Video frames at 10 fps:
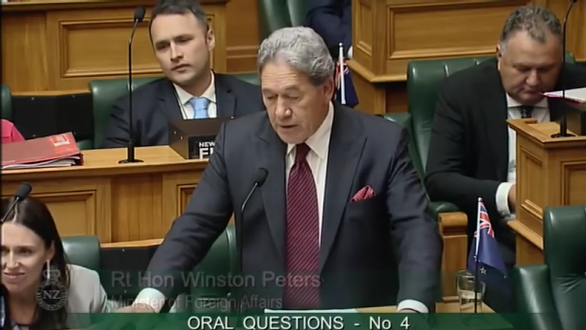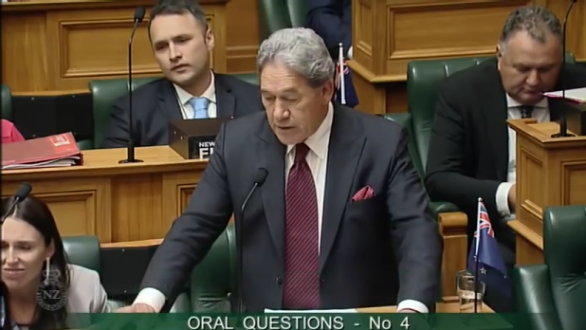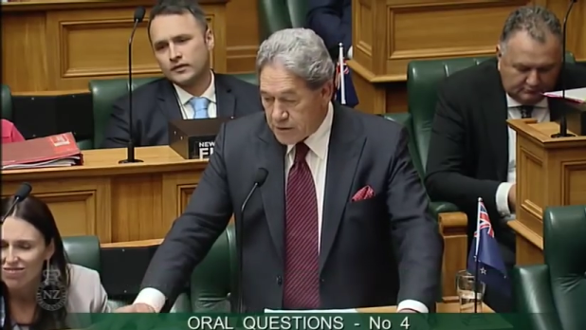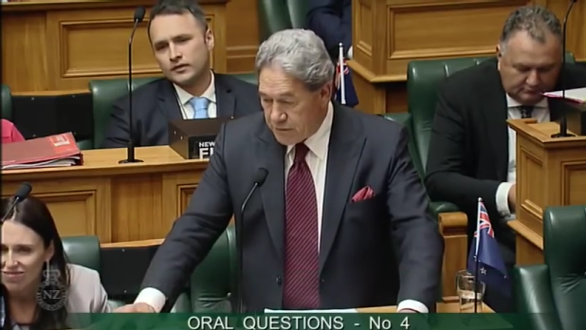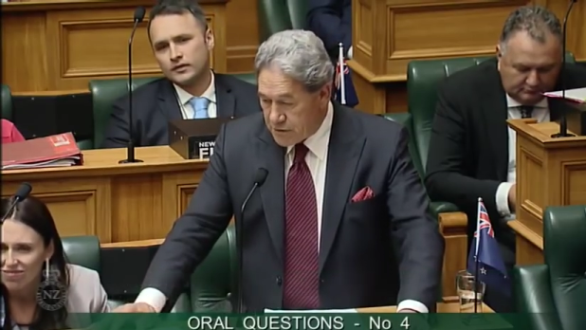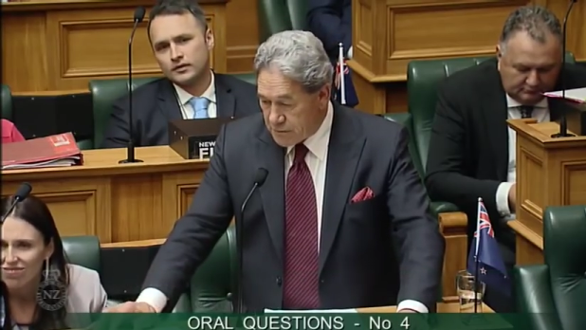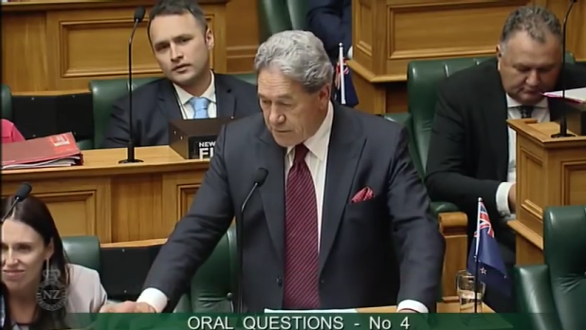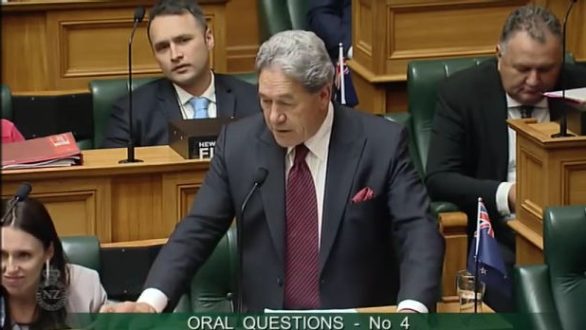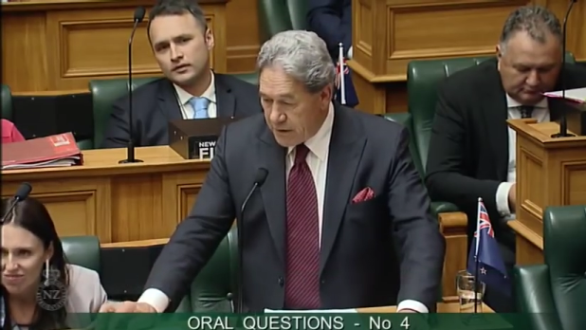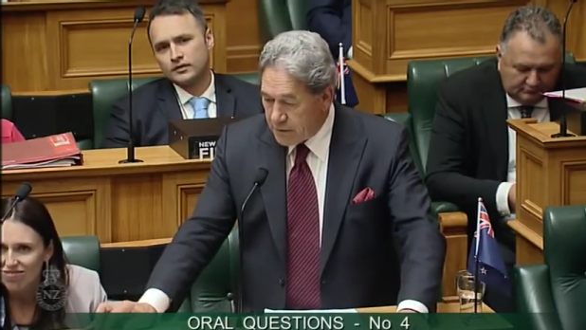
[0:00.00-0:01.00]
Speaker 1: Theresa
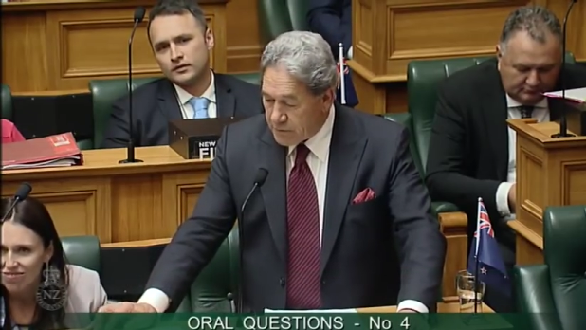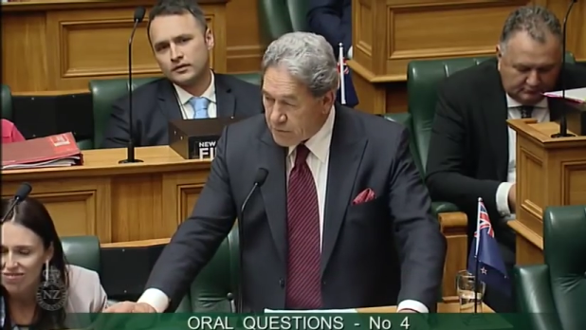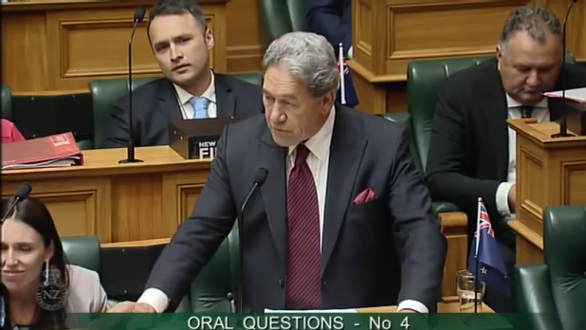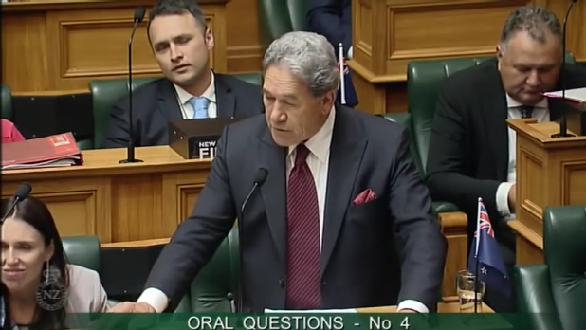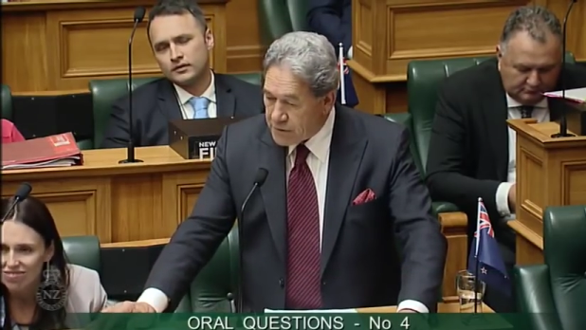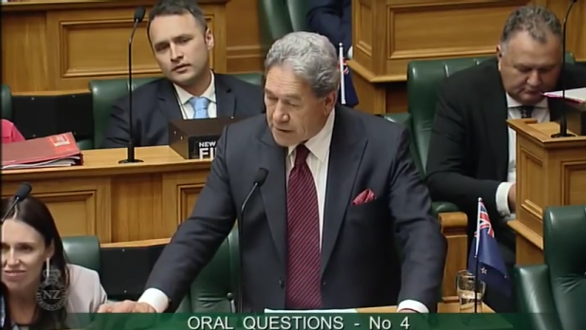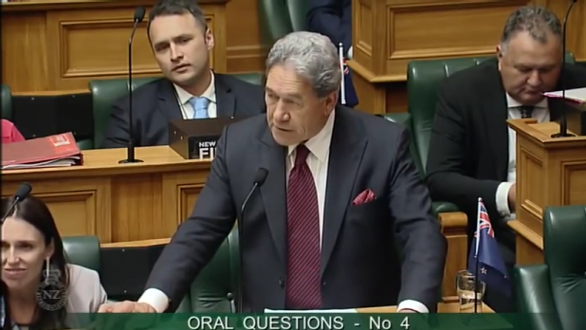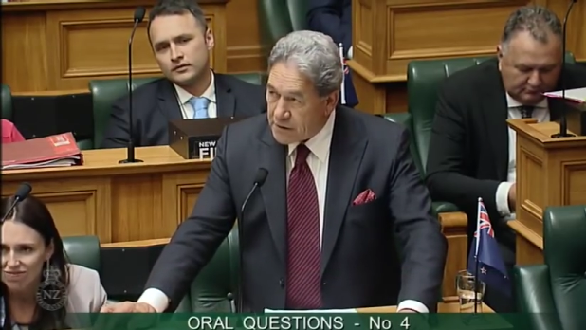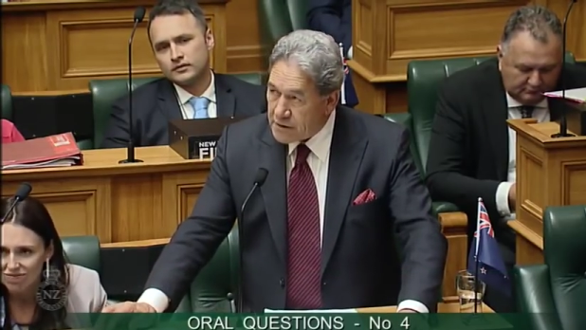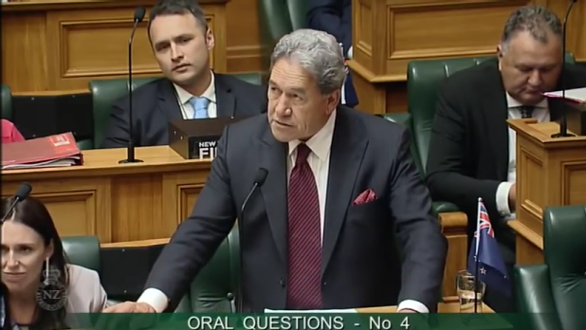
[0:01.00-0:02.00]
May, contacted
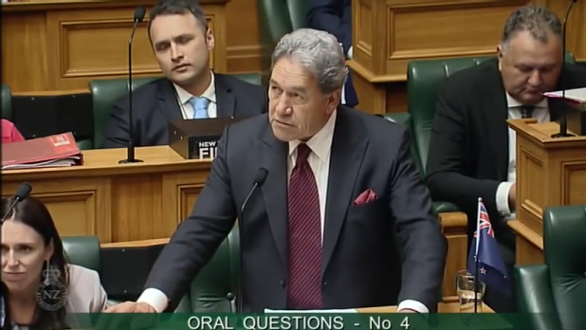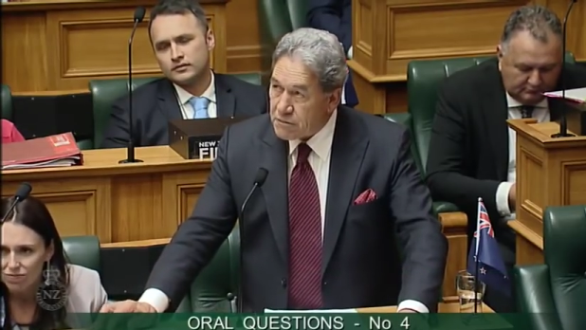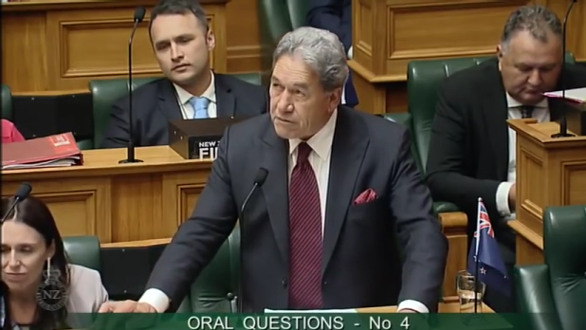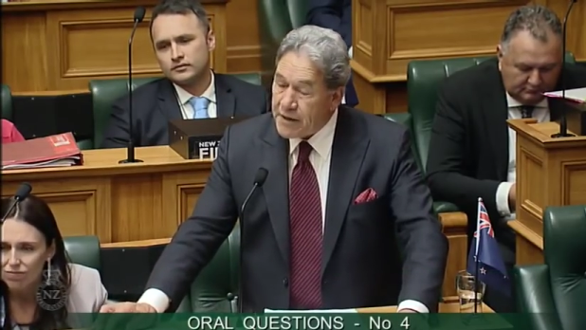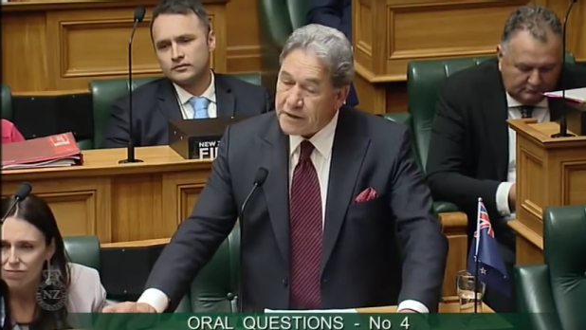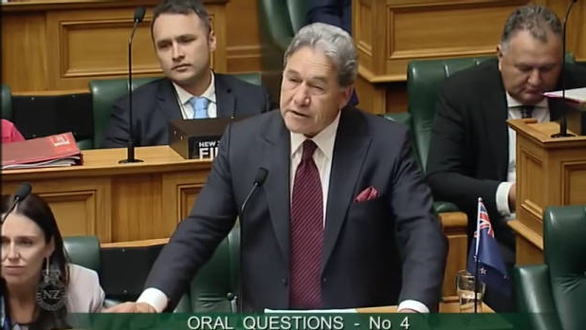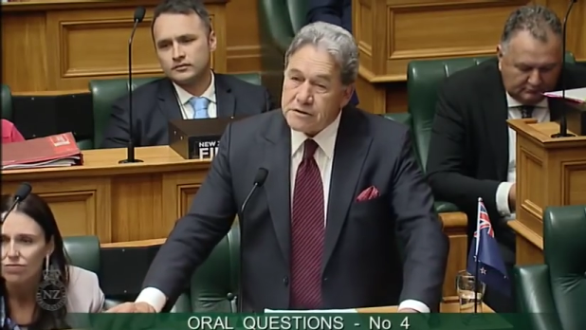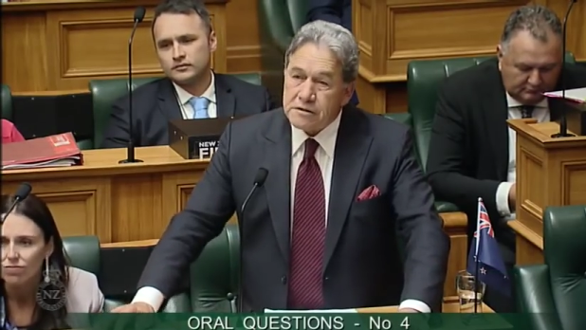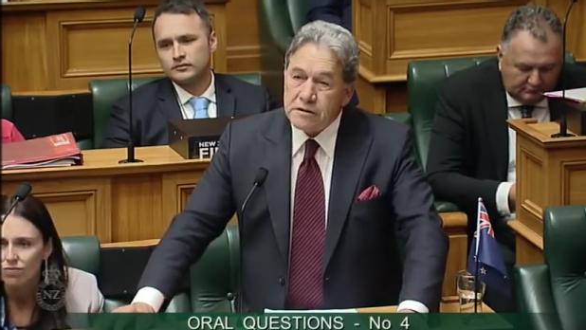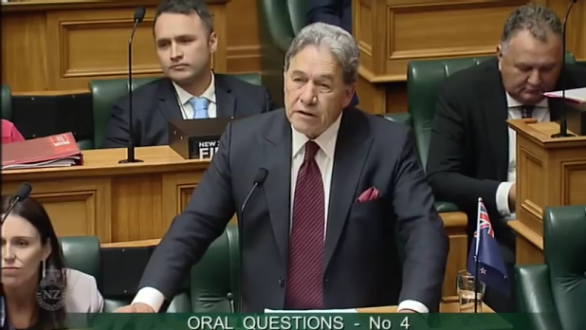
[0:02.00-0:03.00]
us to thank us
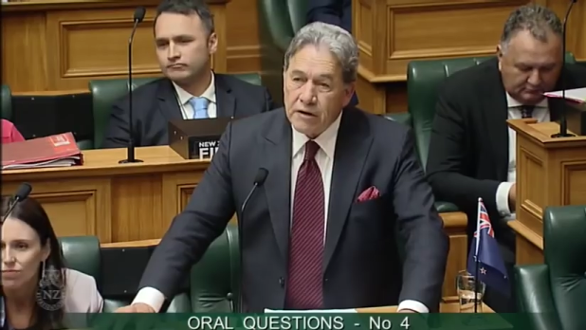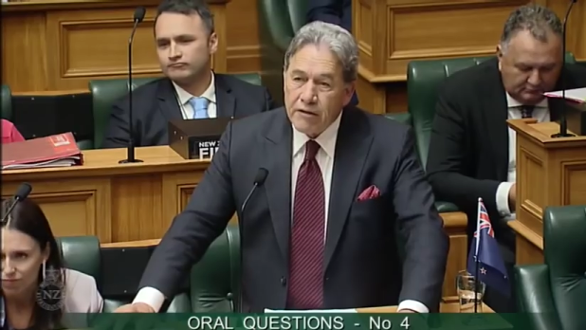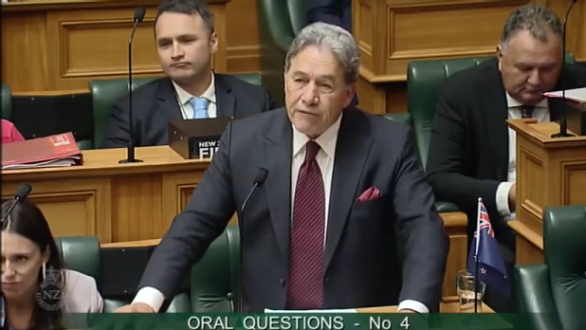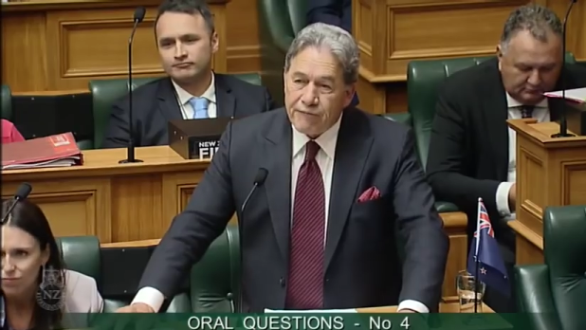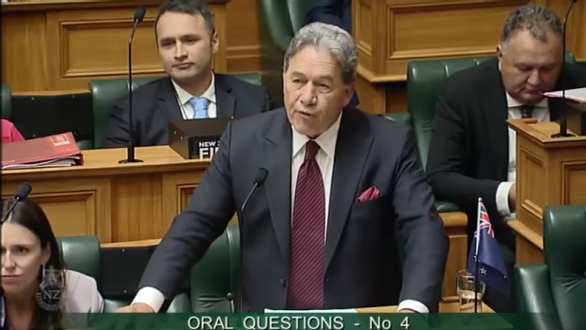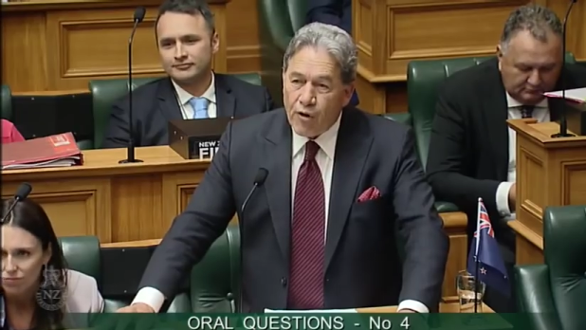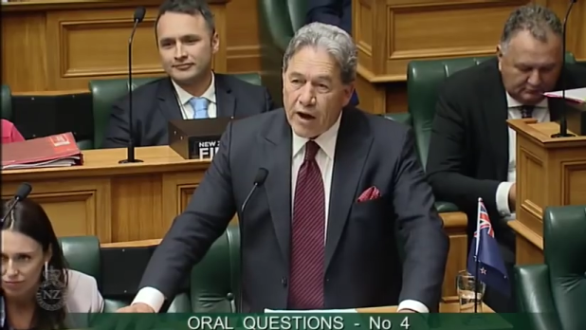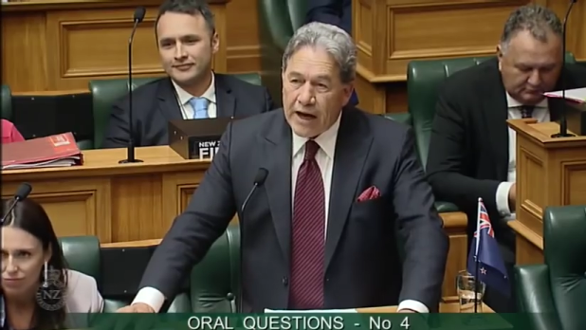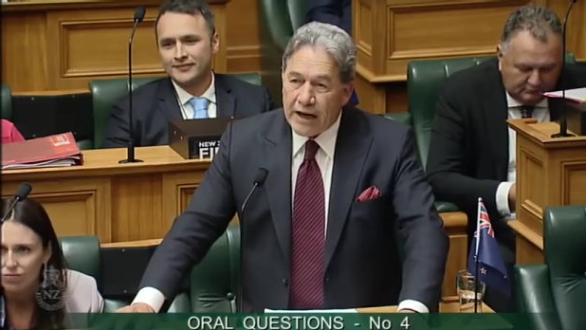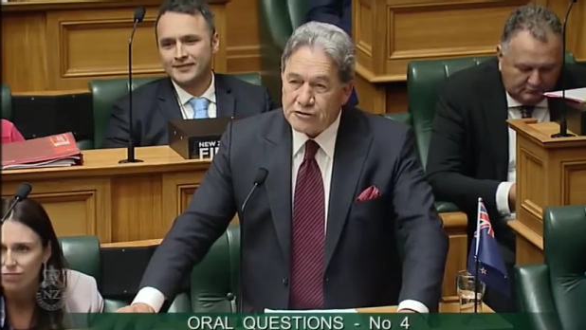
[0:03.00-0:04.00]
for
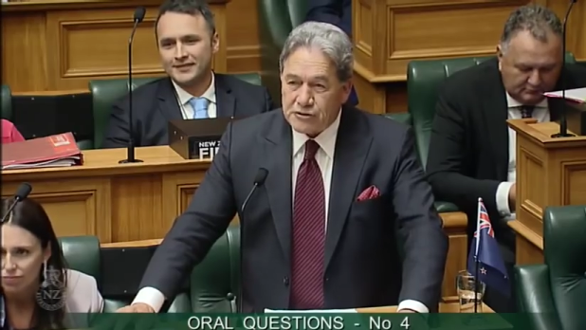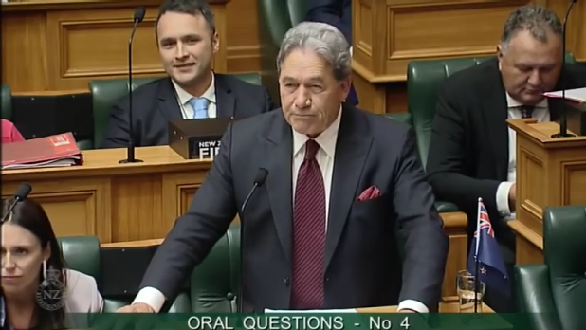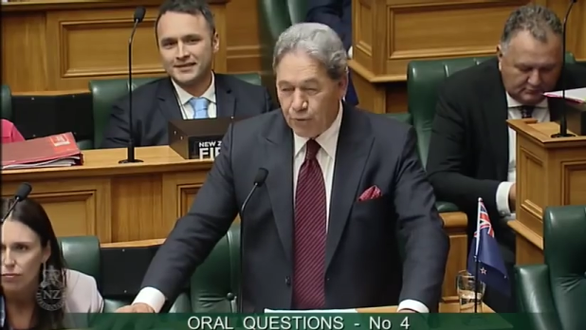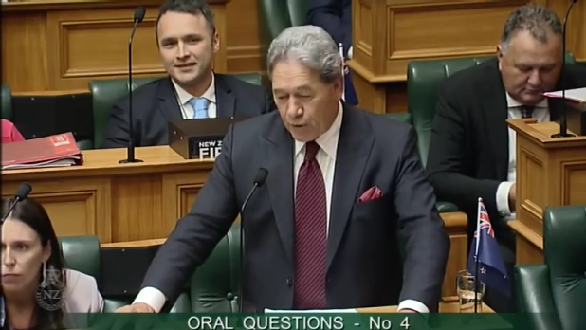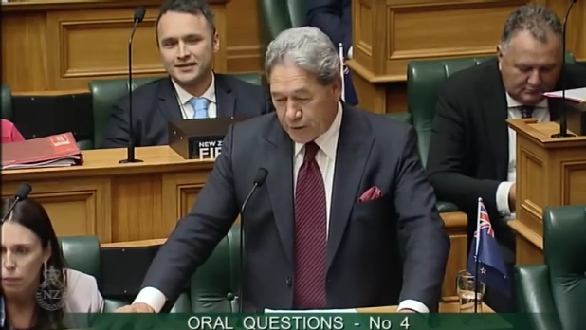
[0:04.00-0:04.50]
our support,